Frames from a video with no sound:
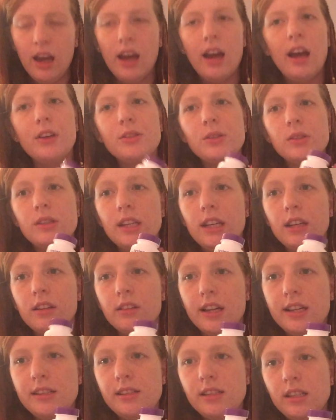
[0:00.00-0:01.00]
I also take
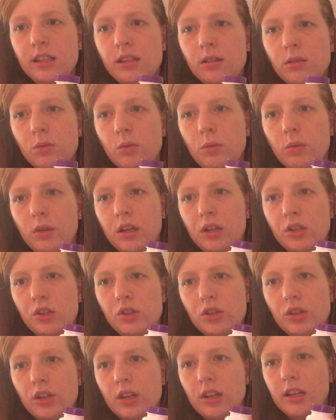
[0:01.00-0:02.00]
lysine,
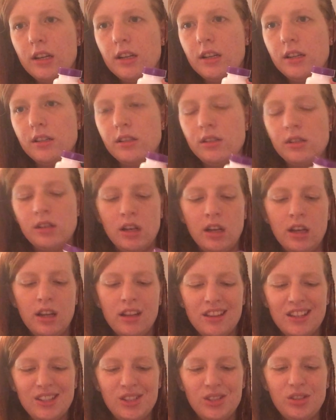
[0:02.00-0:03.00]

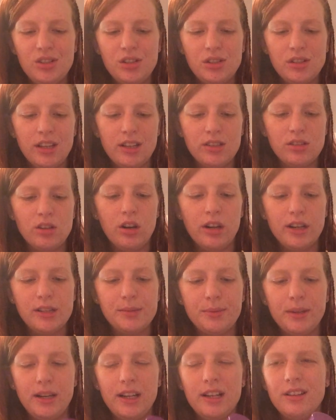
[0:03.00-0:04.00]
this is just like Target's
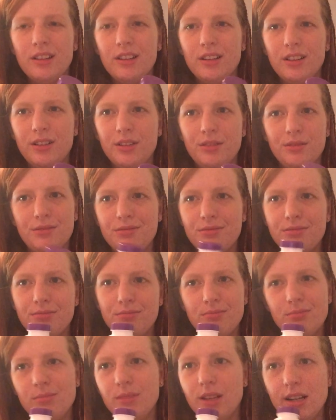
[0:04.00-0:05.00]
brand of
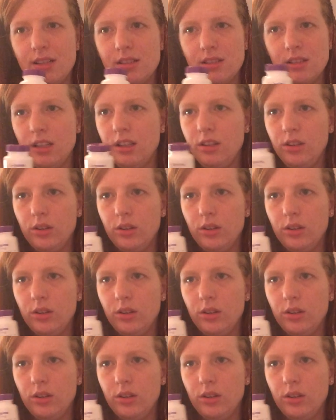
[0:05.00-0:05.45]
lysine.